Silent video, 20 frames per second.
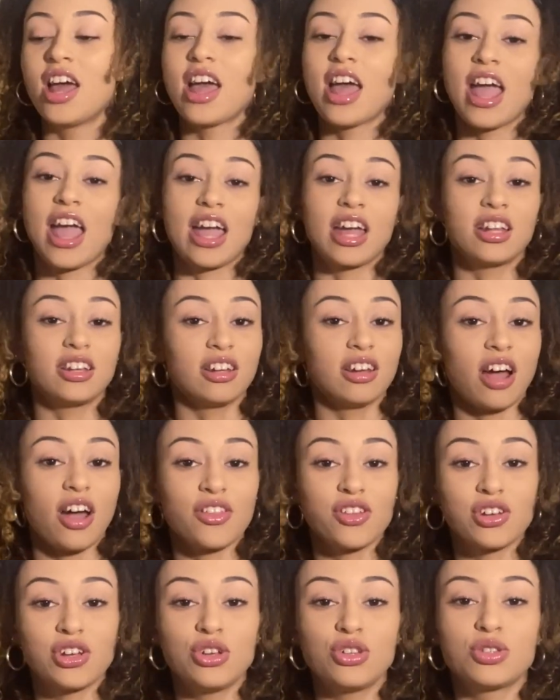and other
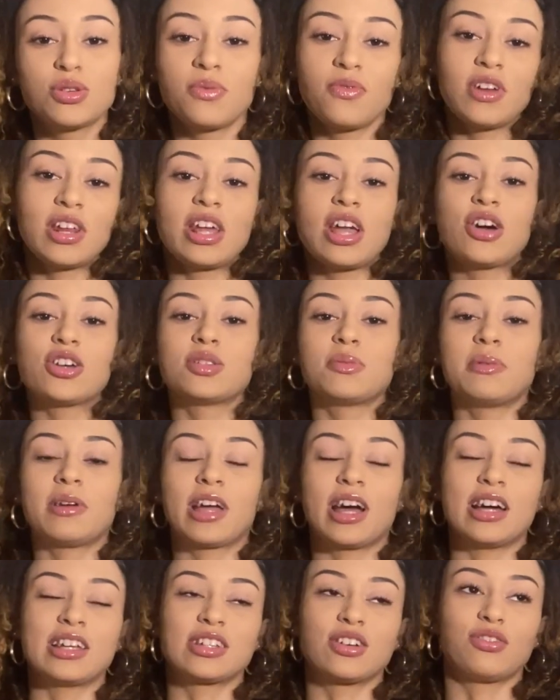YouTube videos
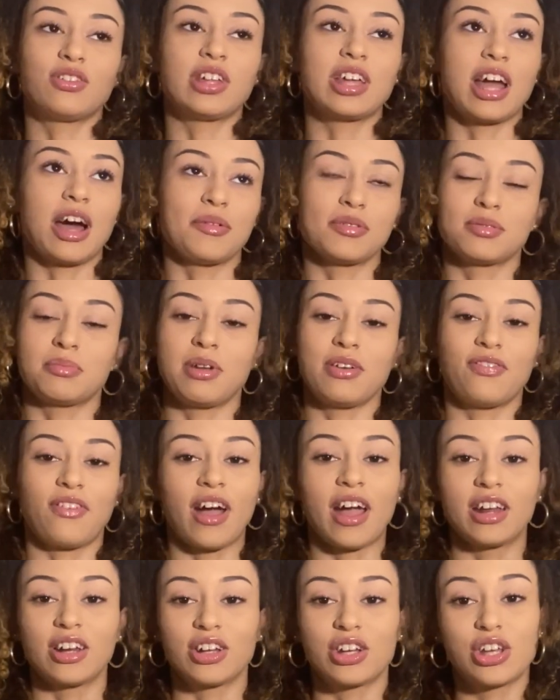because it really helps me
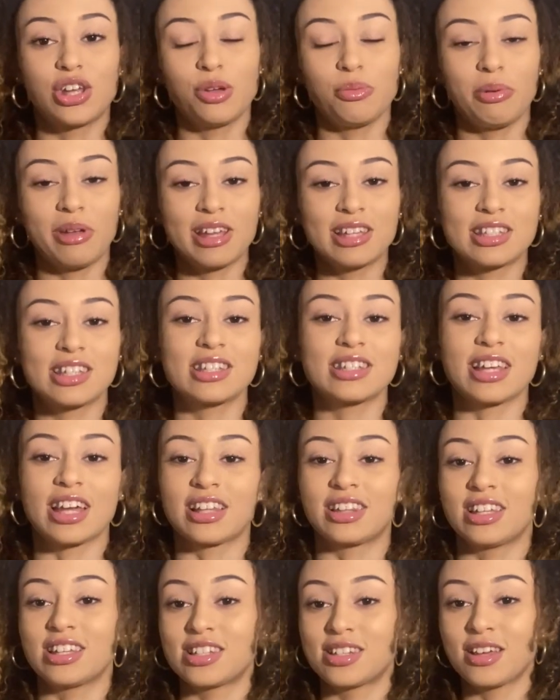find cute pieces. Like
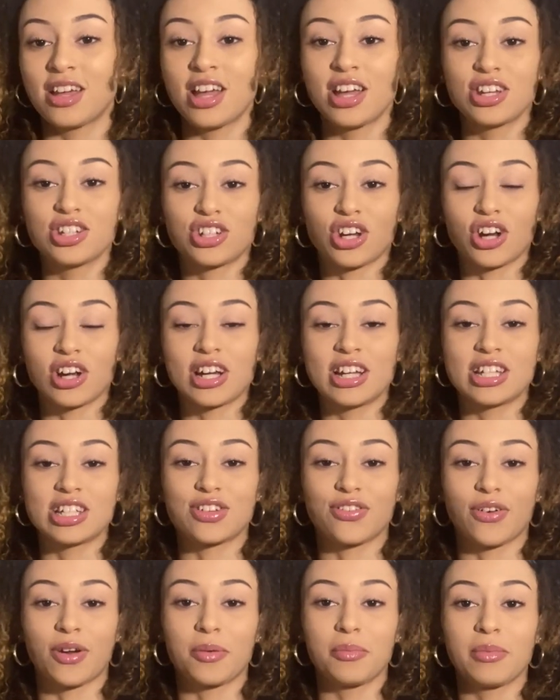this shirt is
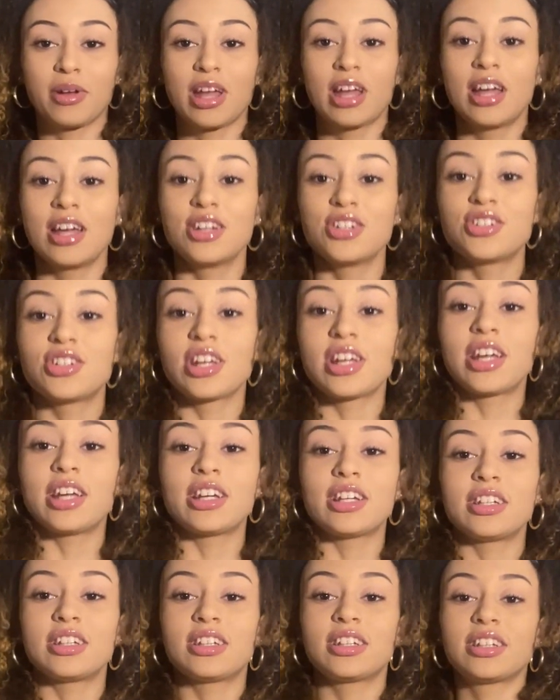from
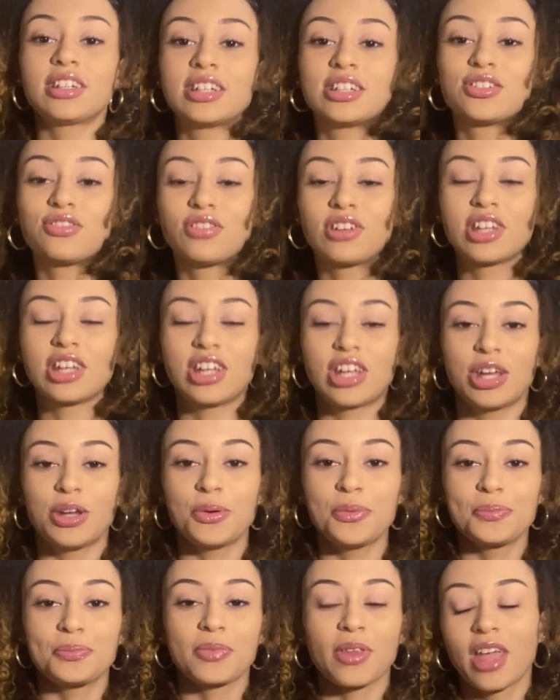Shein, it's really cute.
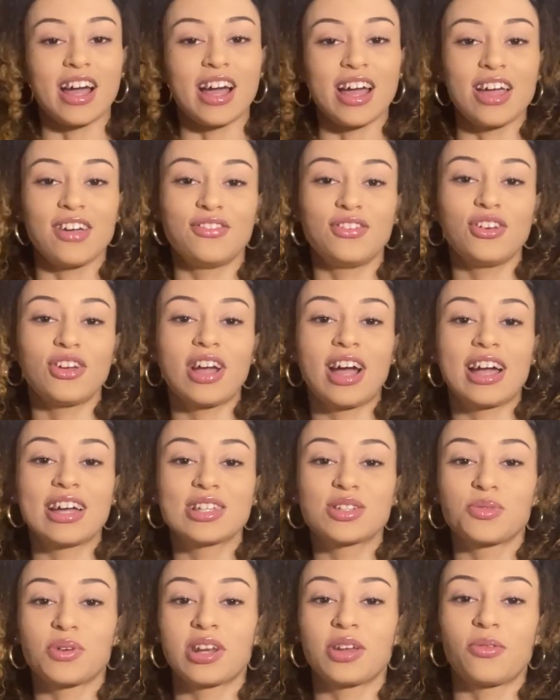If you guys
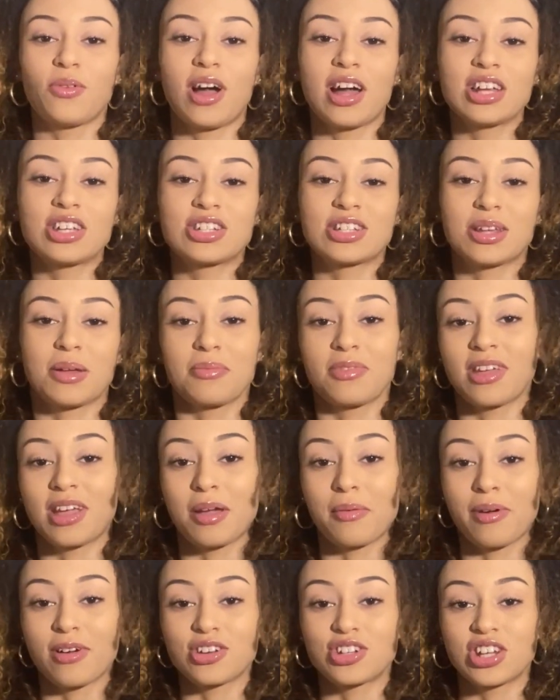wanna watch something
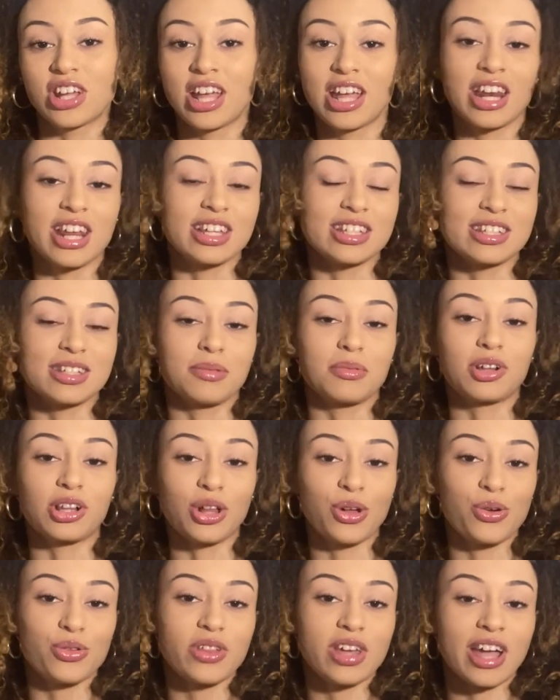about Shein and some
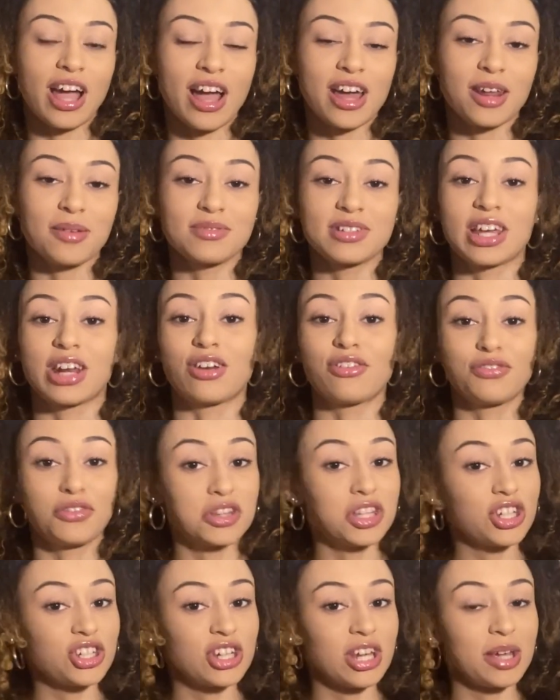clothing items that are really
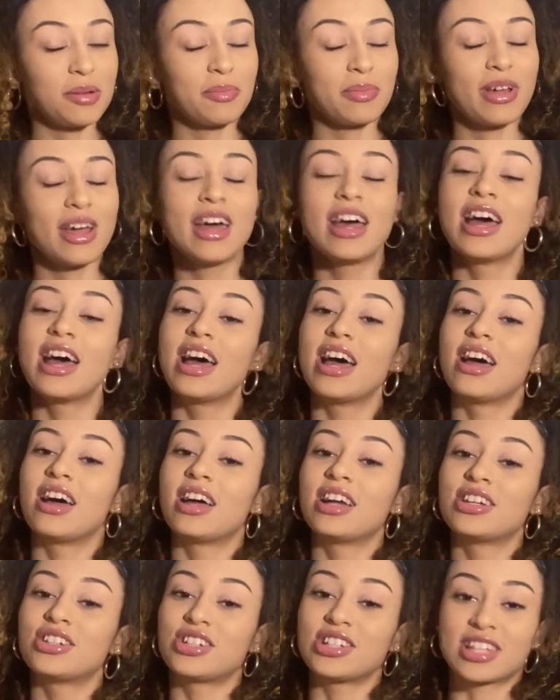cheap,
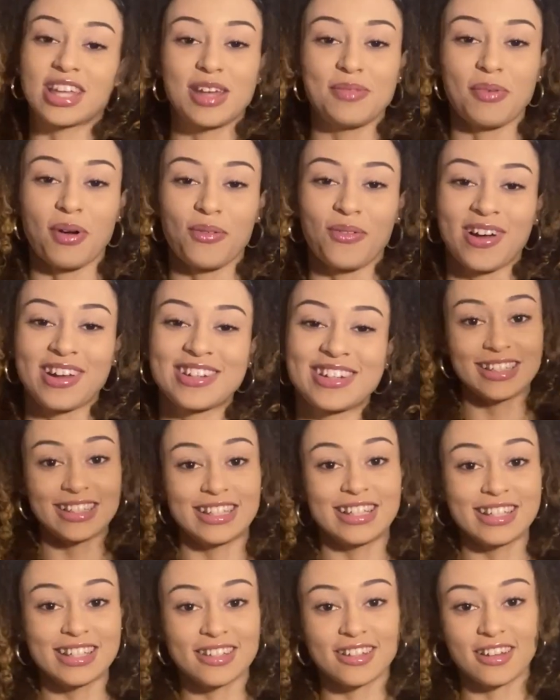just keep on watching.
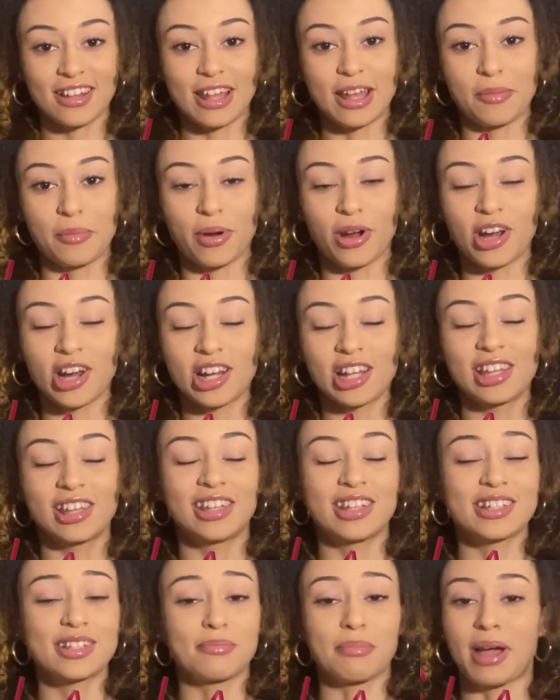Disclaimer,
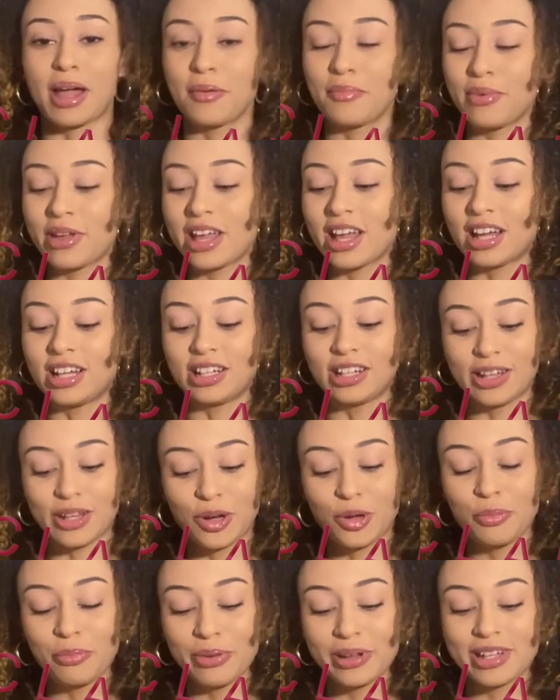this might be a
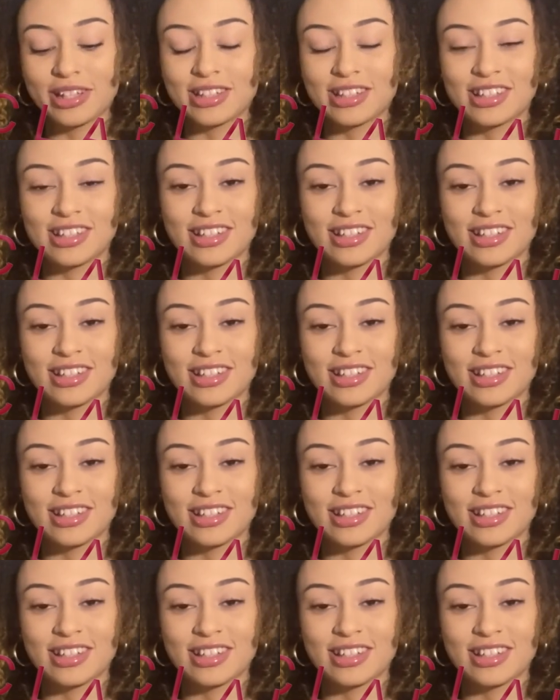little bit